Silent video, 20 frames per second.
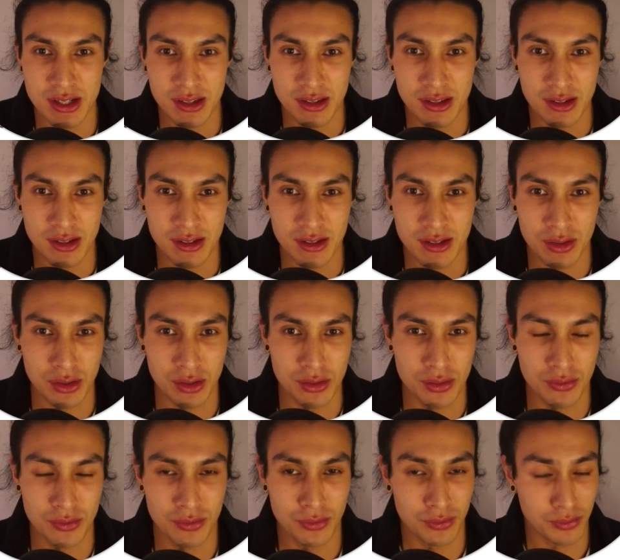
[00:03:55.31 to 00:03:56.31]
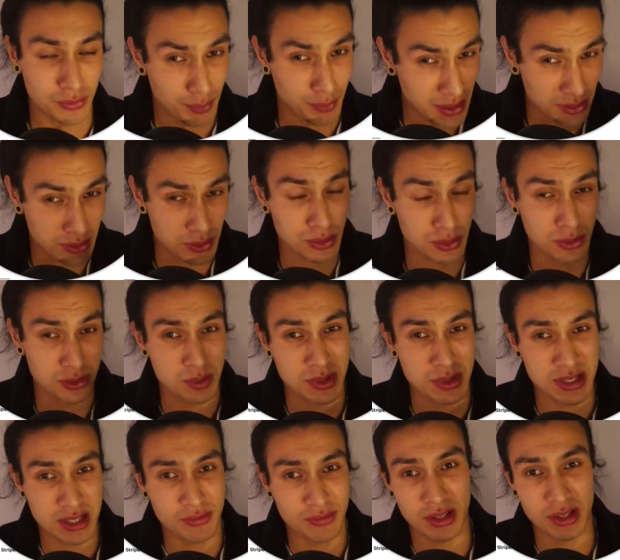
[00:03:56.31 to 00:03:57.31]
go f- pick the tools
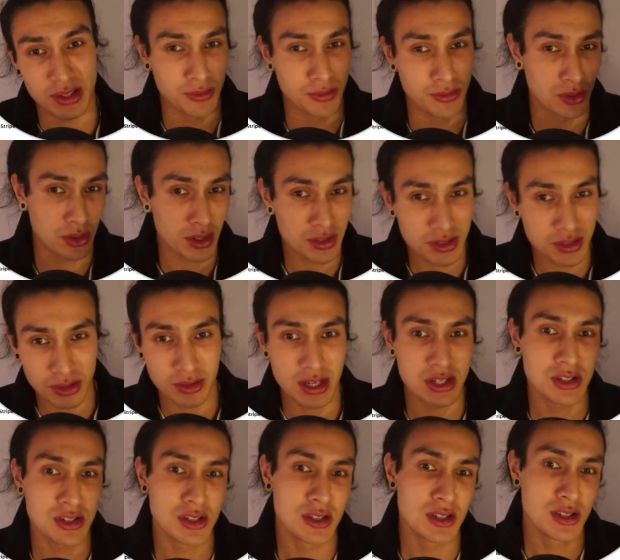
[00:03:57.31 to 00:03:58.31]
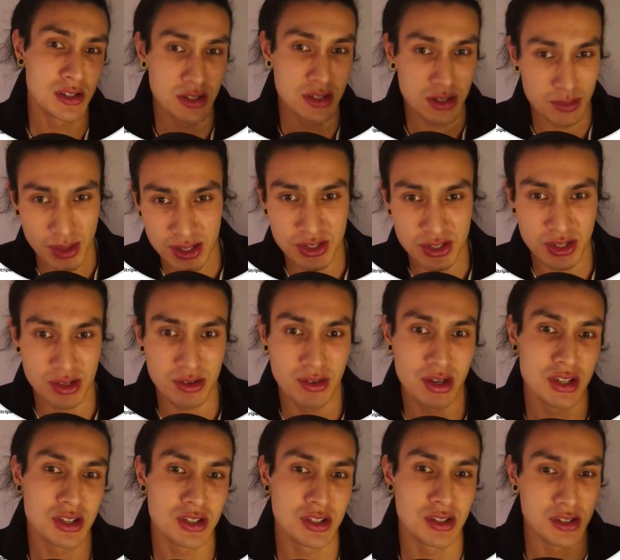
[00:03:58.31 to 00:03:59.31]
specifically for content creation, demand
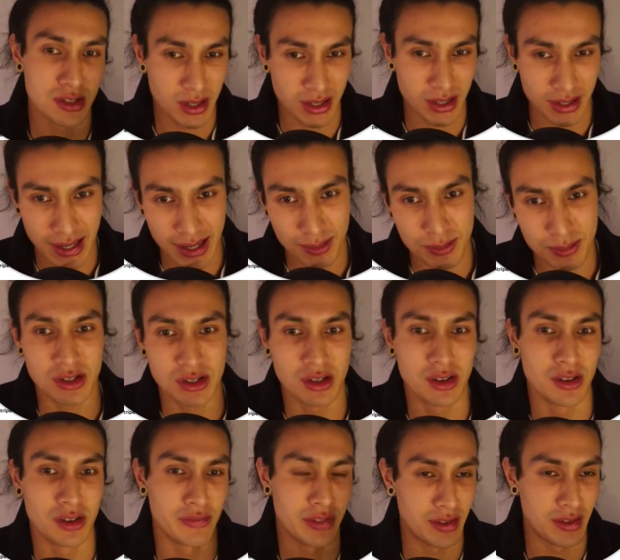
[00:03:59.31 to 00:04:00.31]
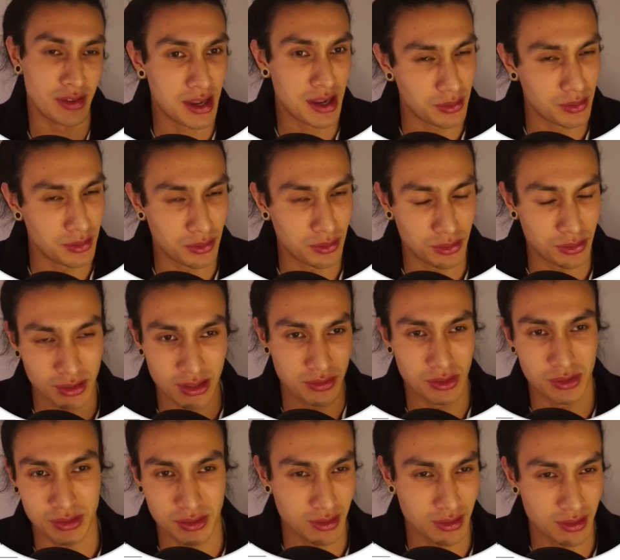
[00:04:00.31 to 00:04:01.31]
generation, demand capture, and how you'll deliver your
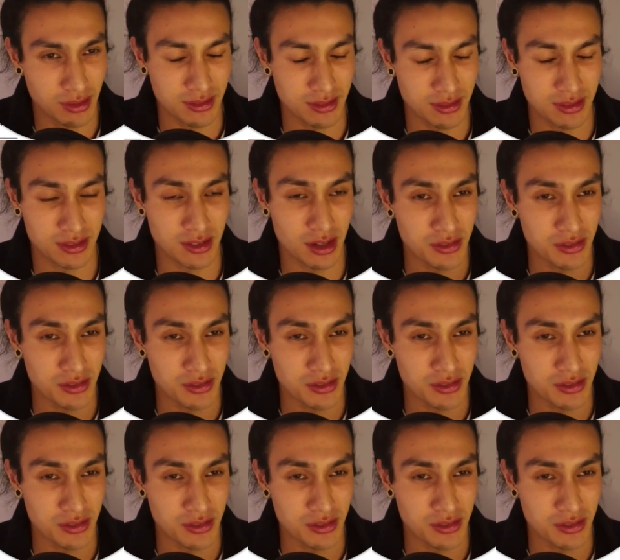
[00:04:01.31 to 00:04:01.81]
service to your